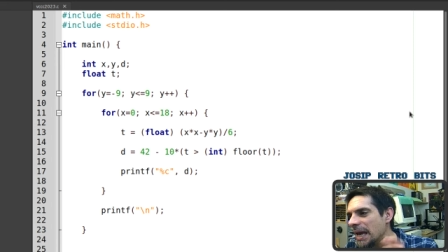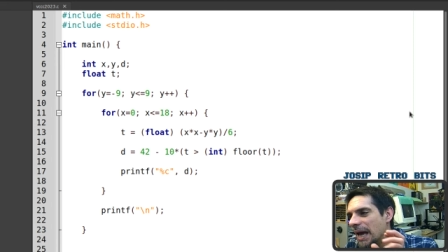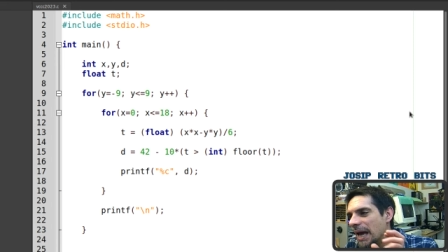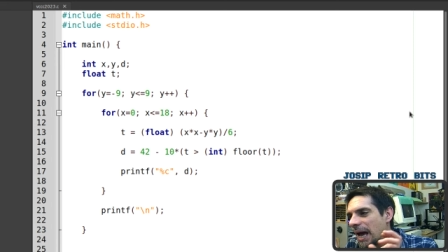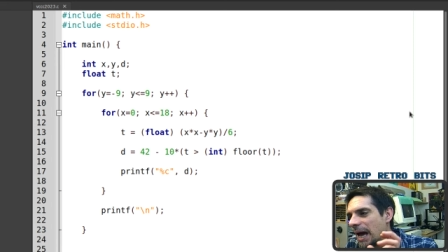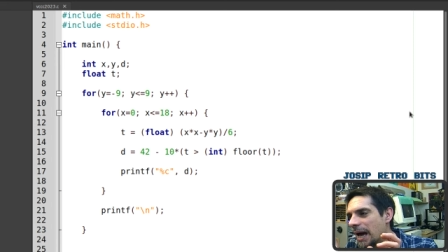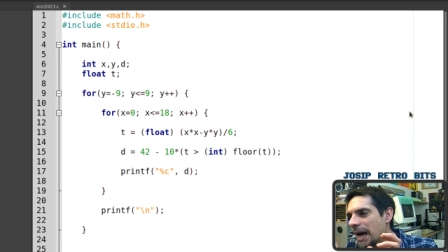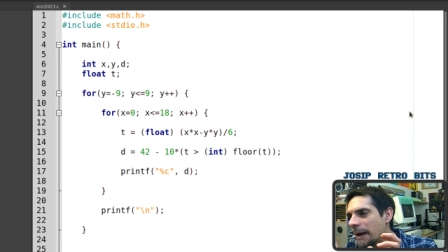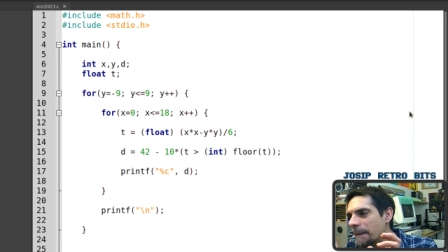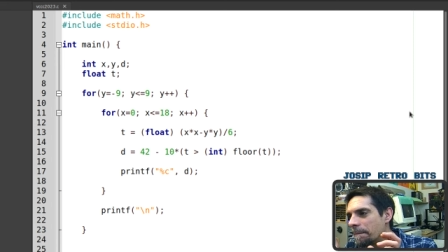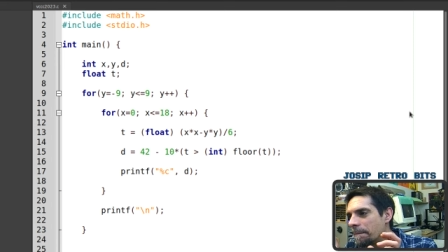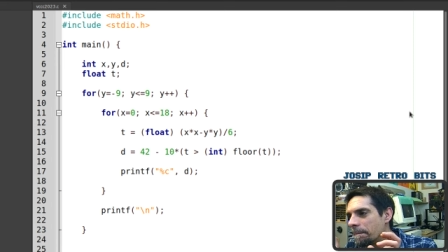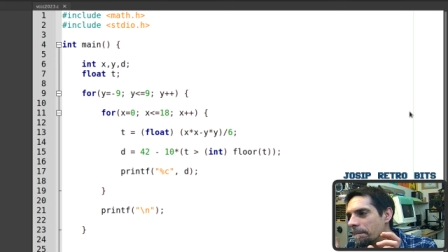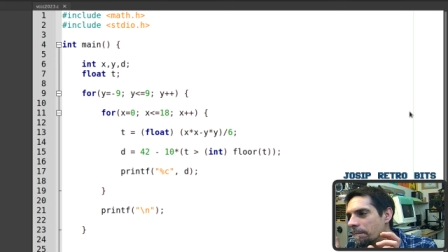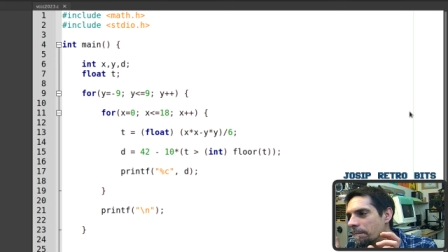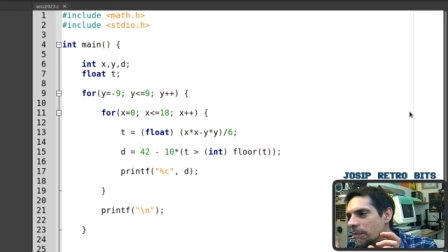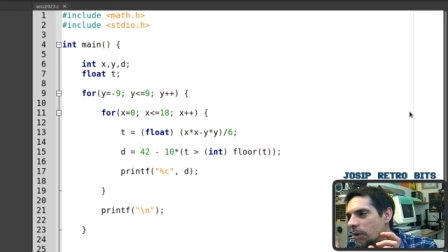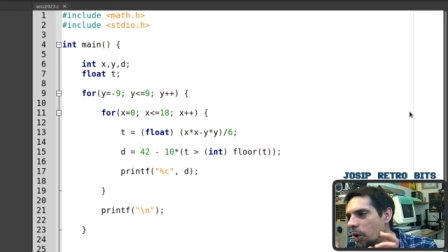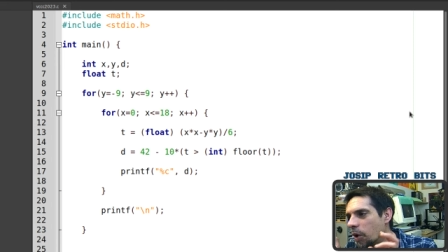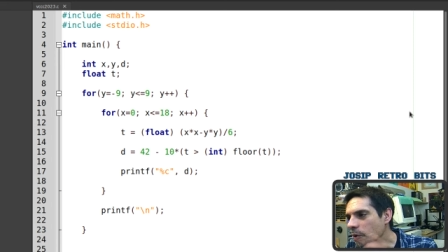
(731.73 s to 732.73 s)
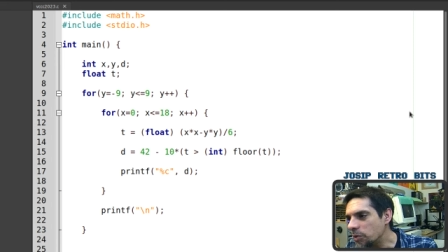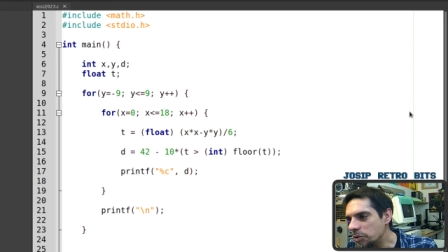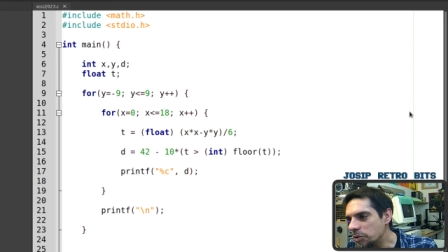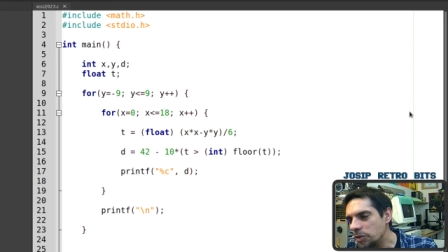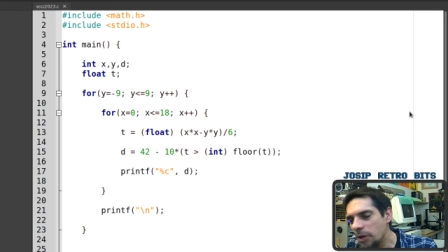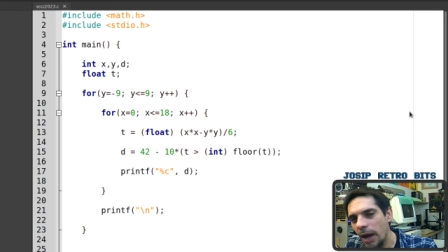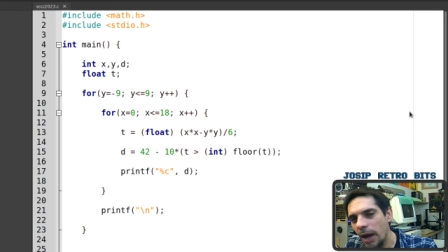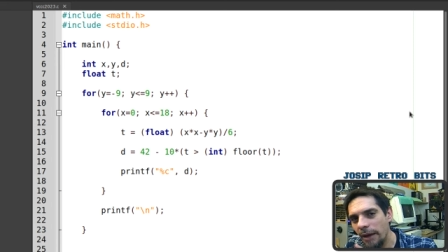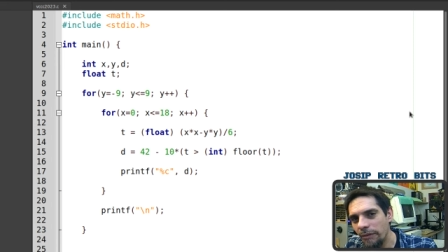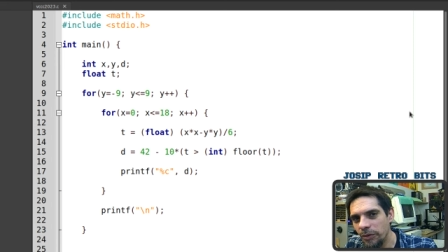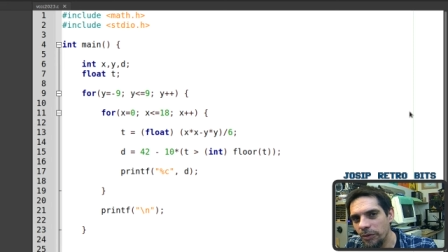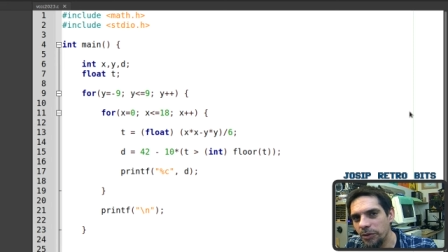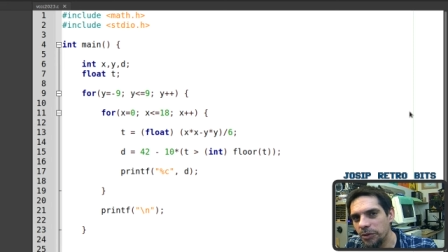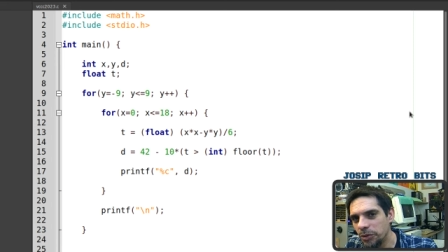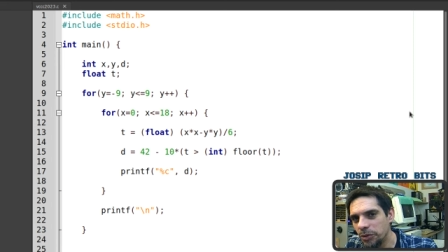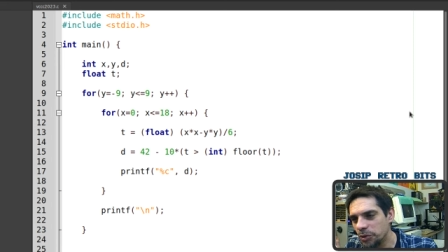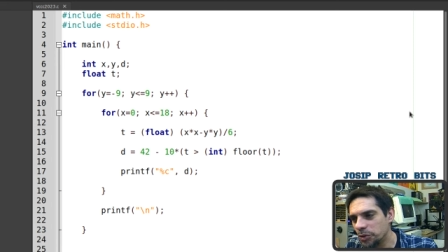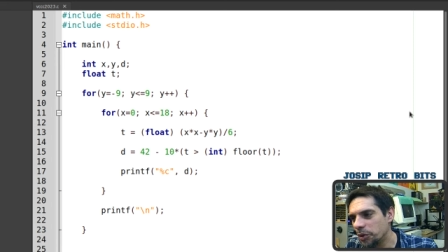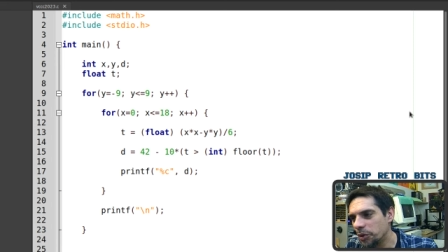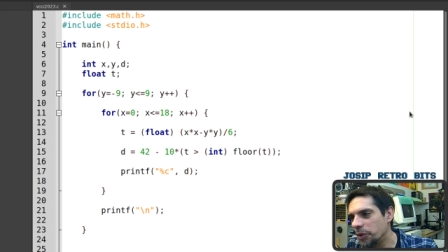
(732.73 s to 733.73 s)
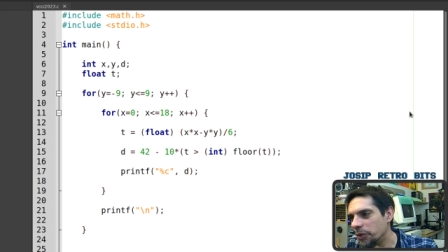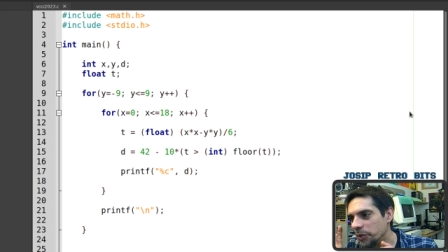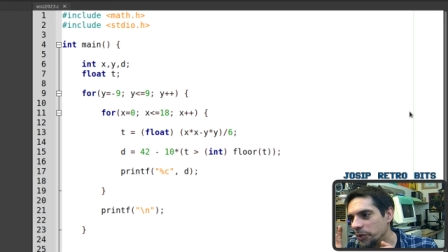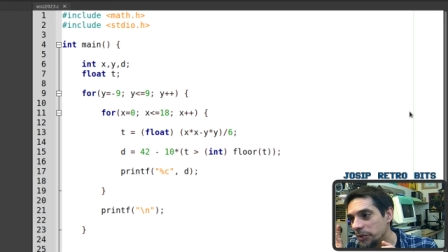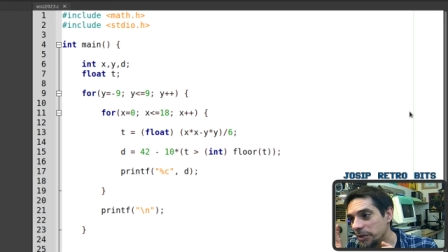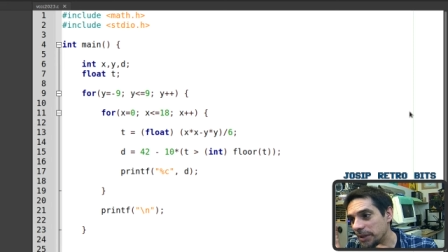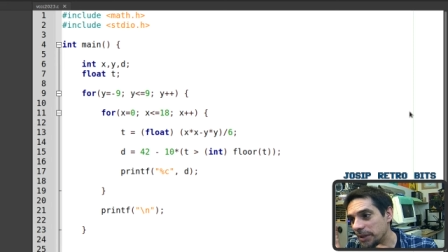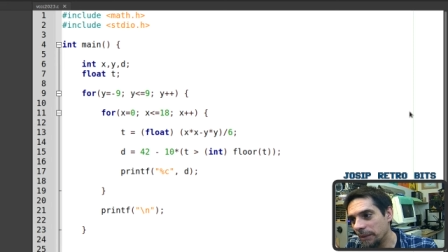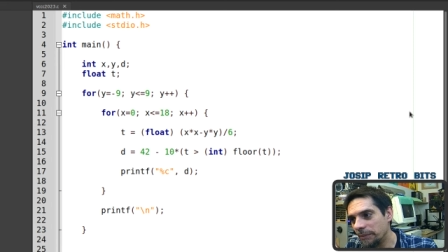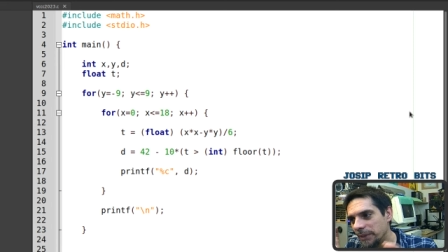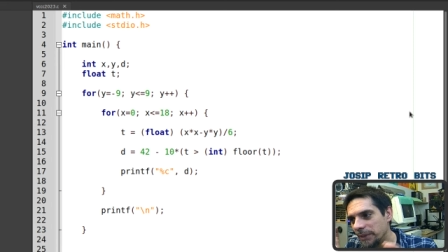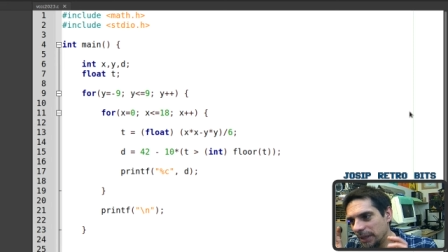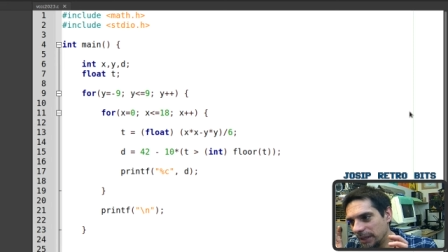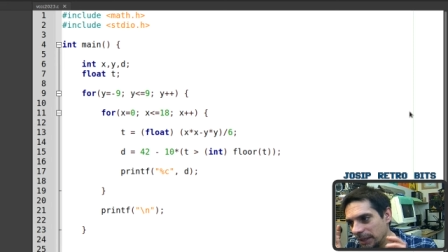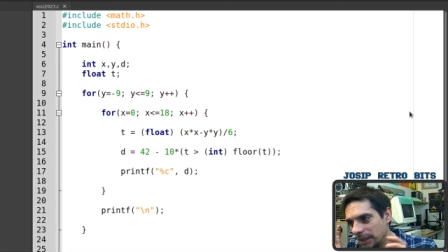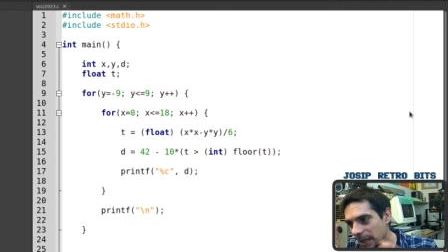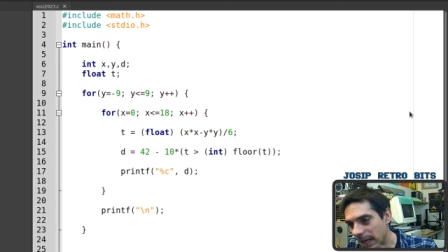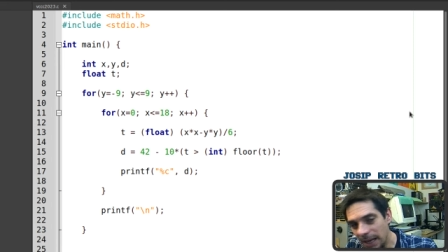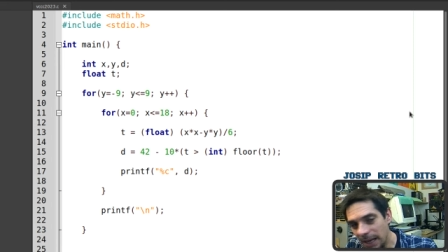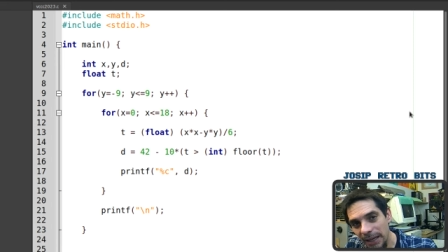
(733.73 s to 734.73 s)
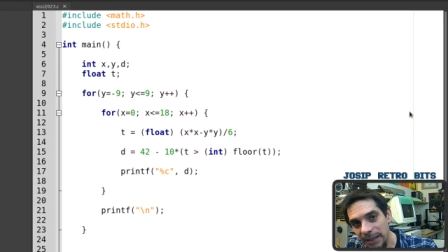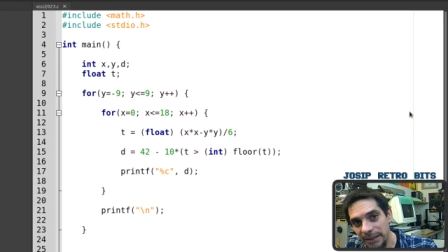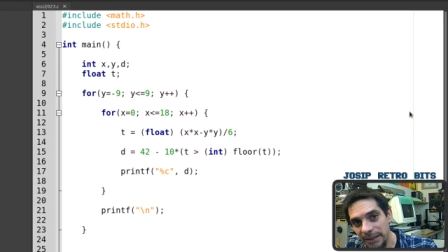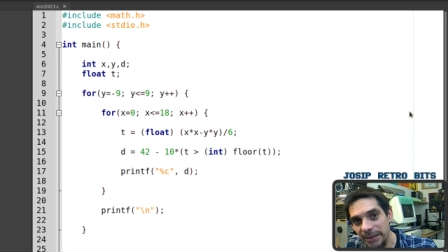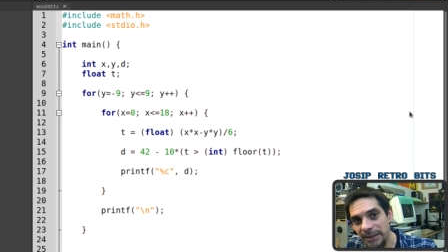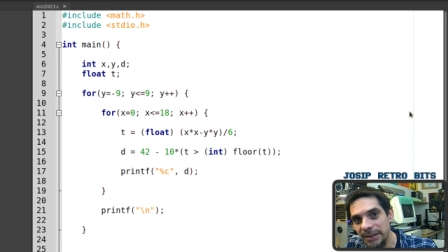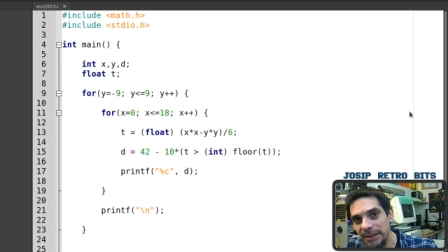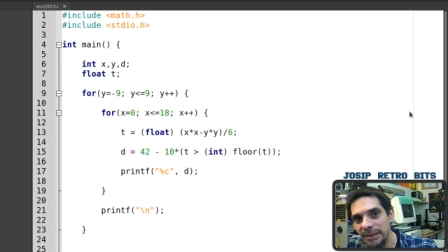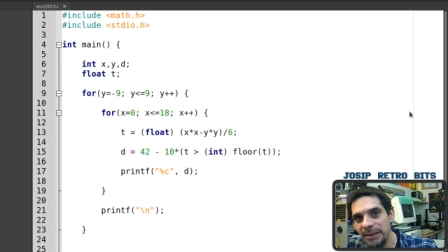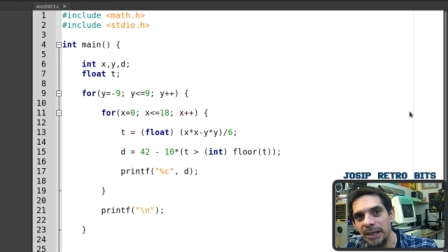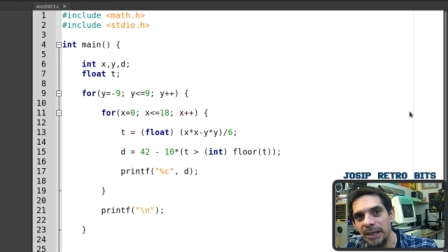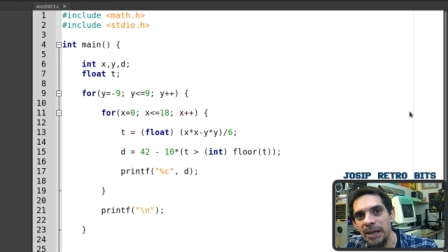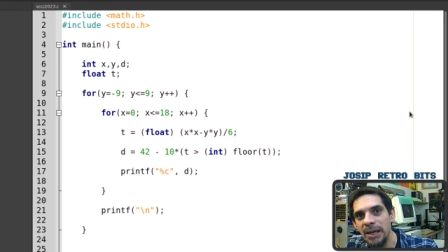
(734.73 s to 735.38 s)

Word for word: Um, also, I want to show you something else,